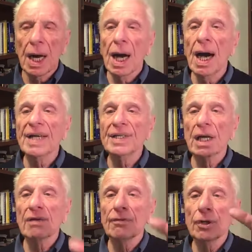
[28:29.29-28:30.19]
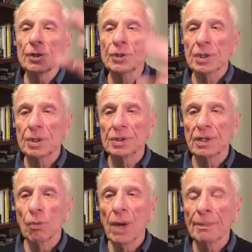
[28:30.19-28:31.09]
high-tech versions
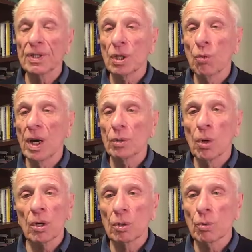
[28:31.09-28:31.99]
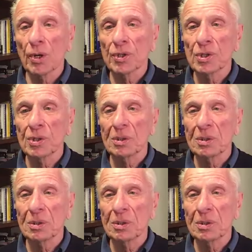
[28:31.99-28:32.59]
of the weapons that won World War II,